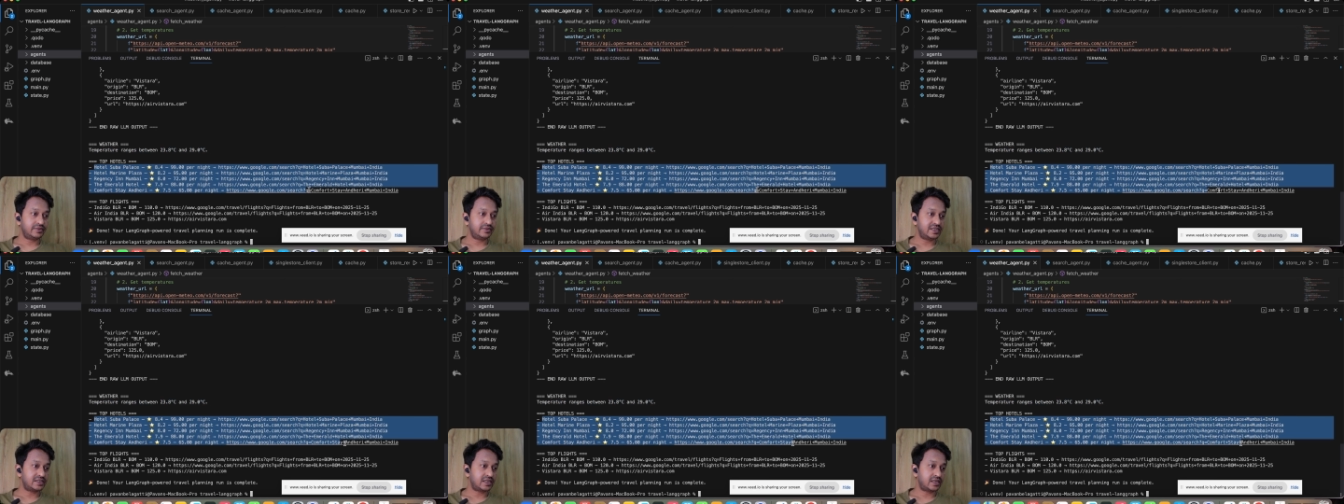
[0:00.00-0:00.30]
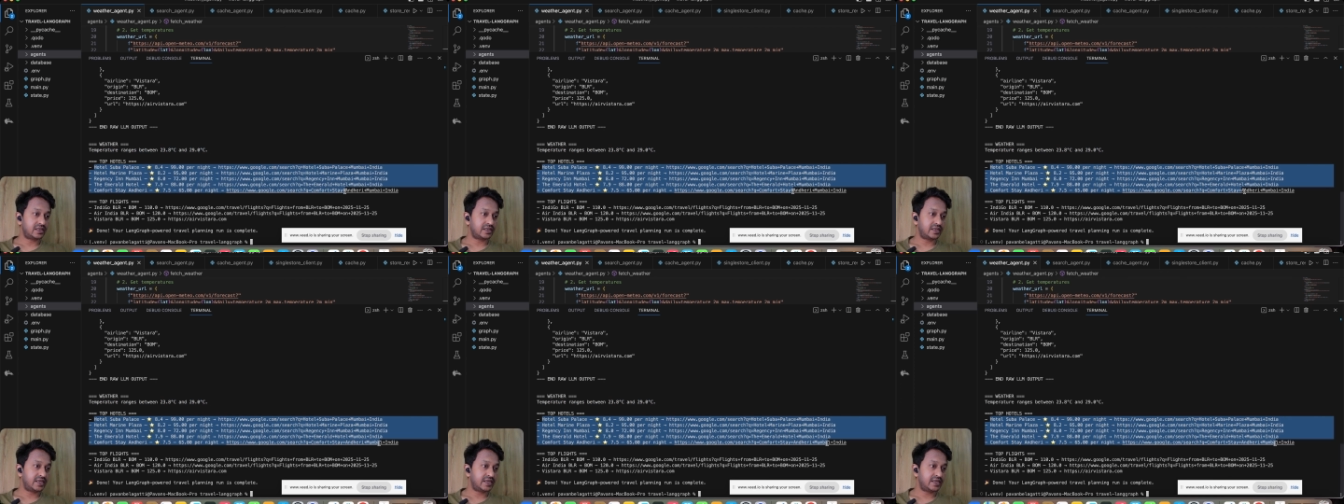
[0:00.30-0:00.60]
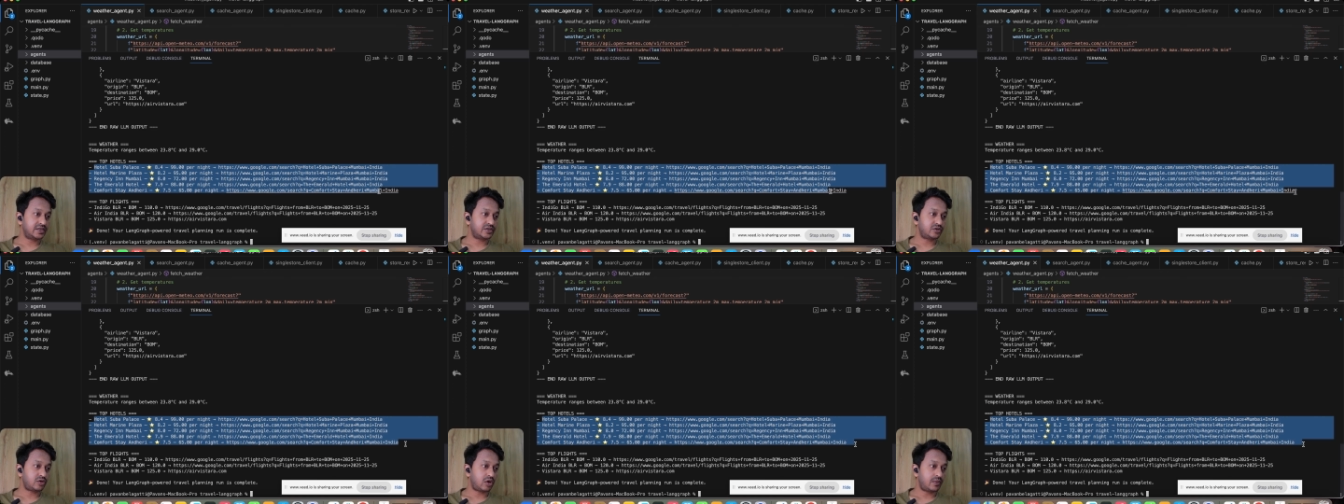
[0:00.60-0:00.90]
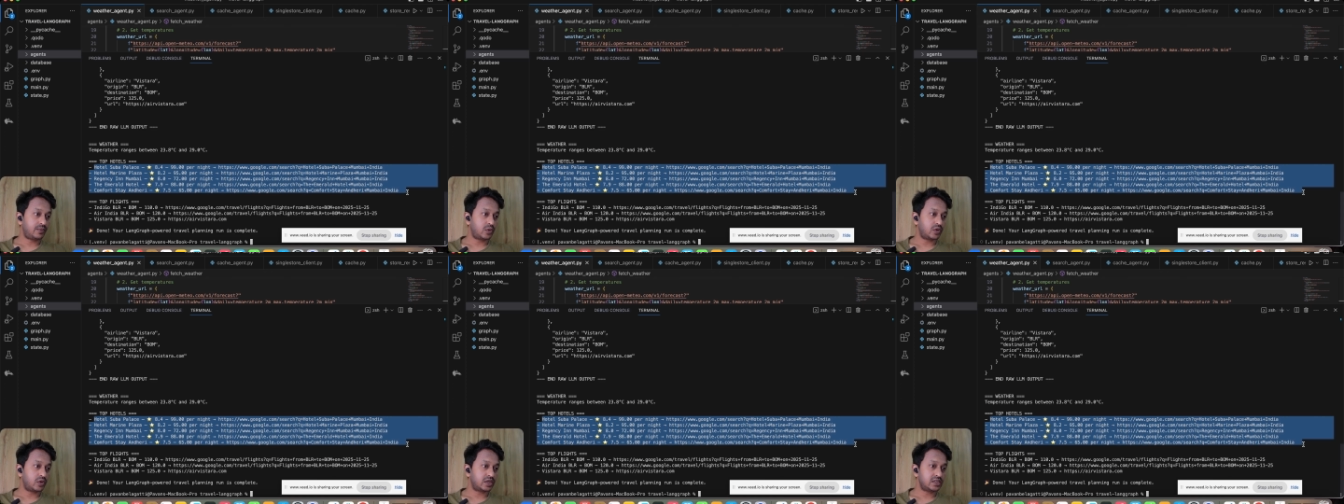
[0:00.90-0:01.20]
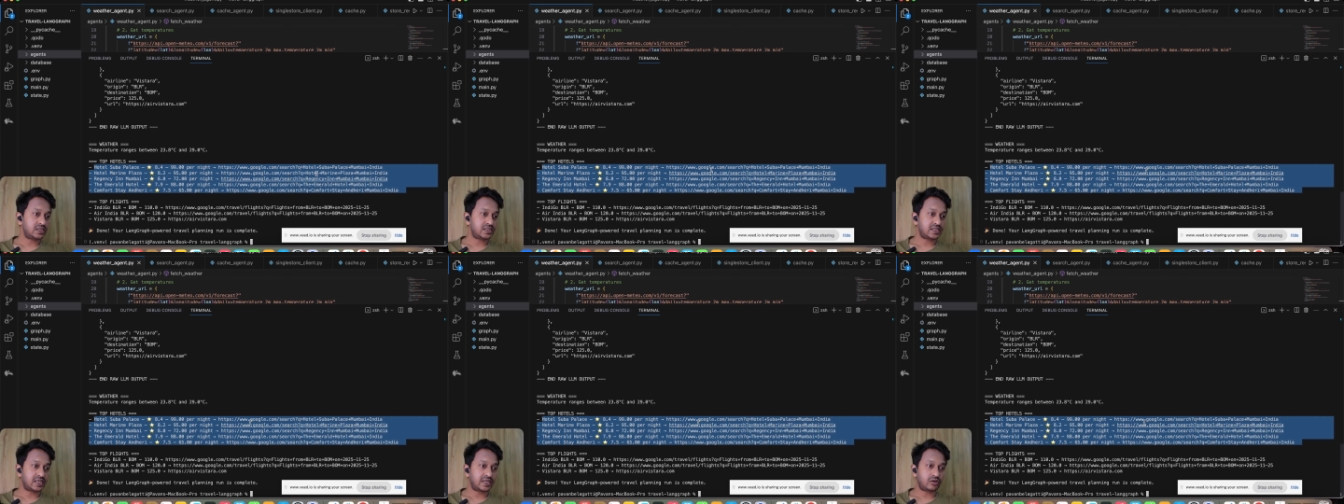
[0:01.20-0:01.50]
these are the top
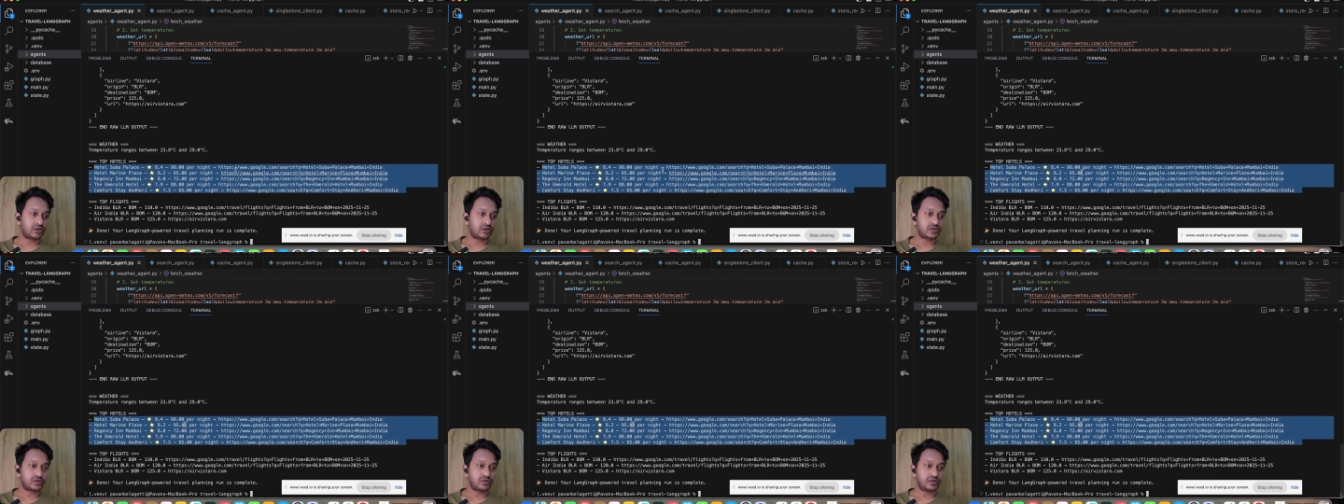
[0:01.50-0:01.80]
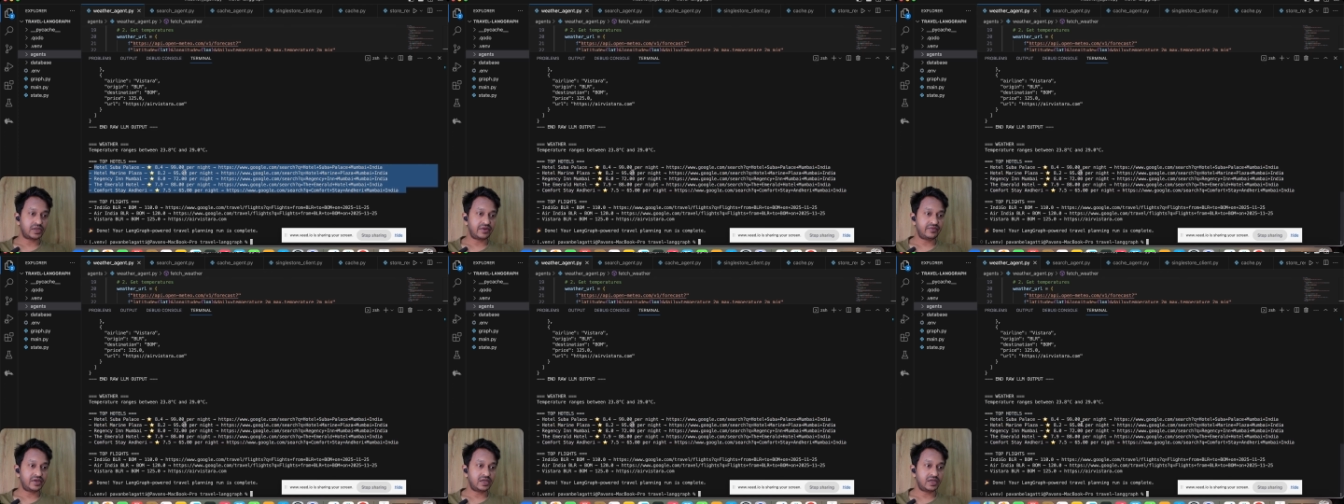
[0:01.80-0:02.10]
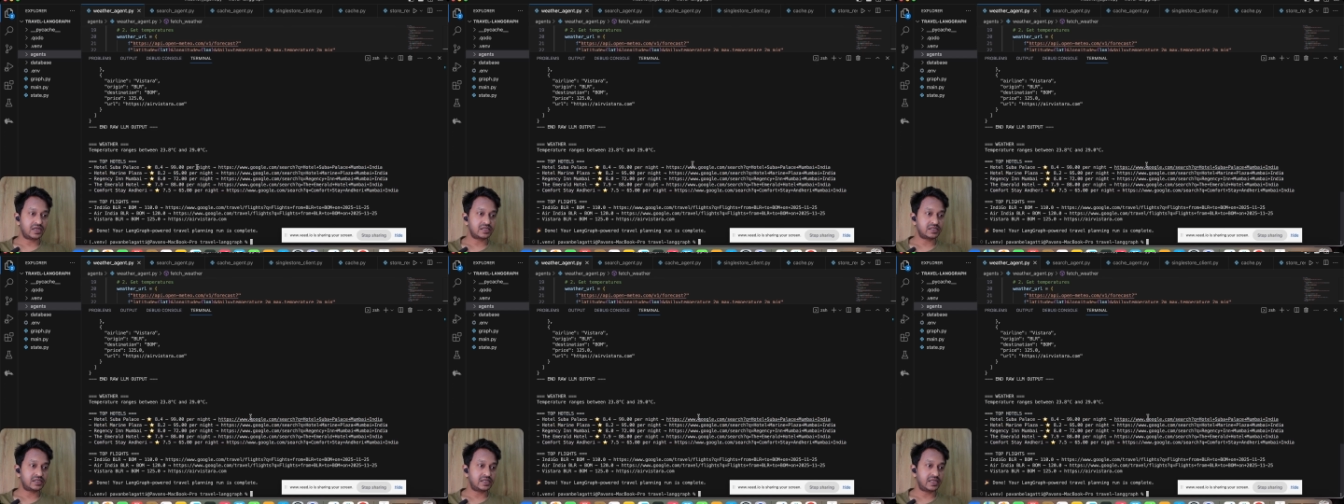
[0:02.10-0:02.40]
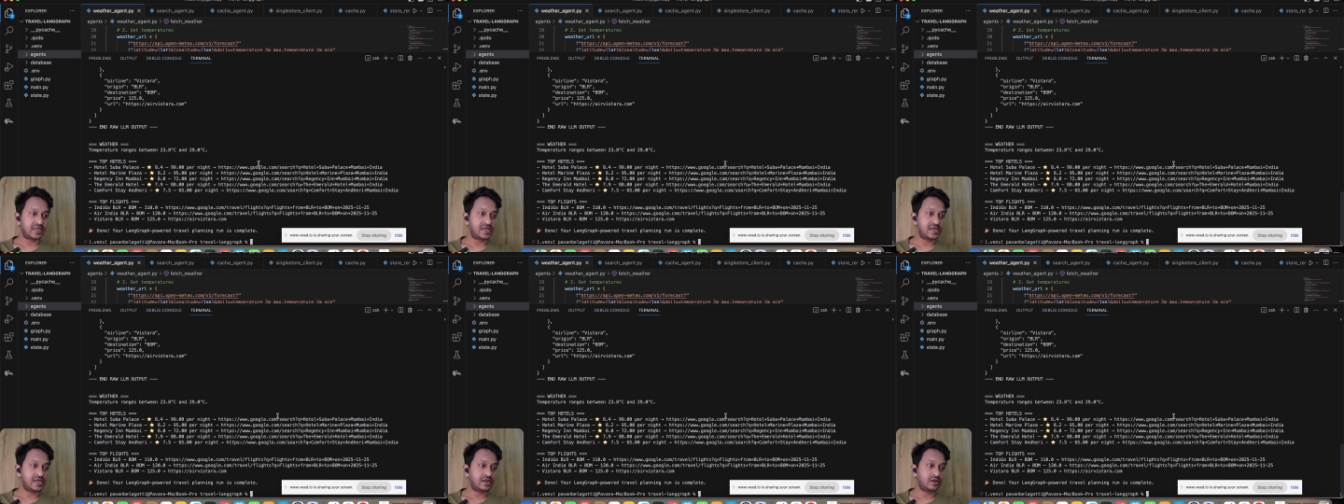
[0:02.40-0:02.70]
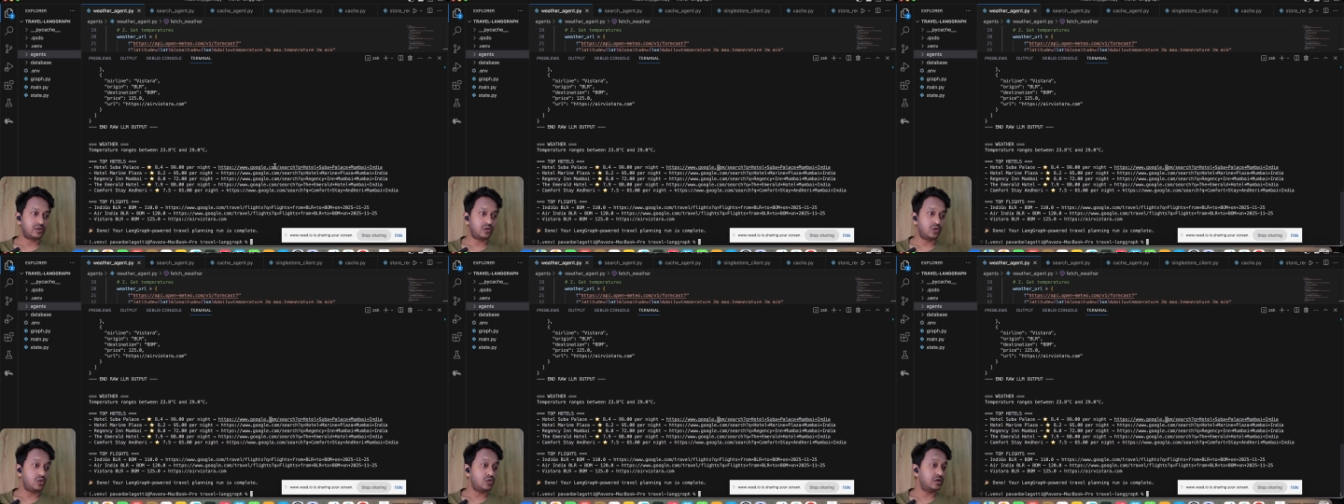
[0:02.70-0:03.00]
hotels and also giving us the
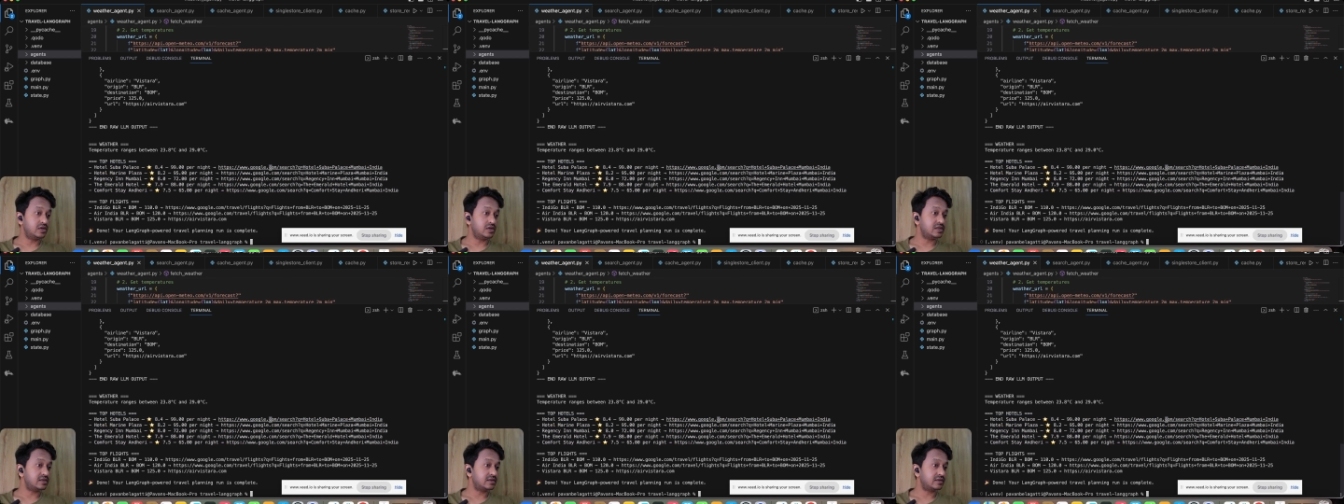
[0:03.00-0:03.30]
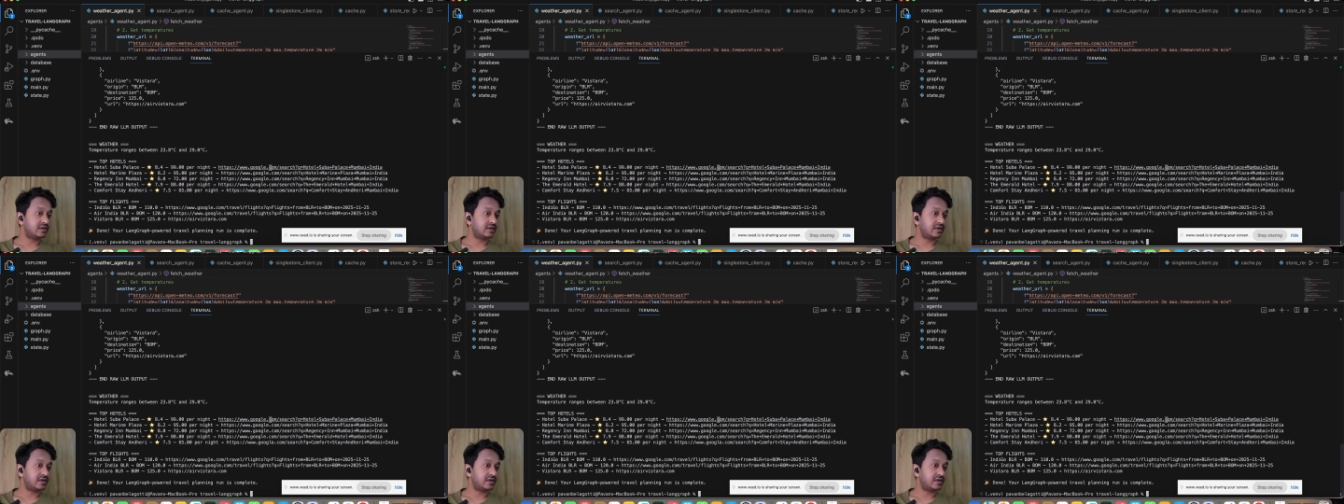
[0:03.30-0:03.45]
google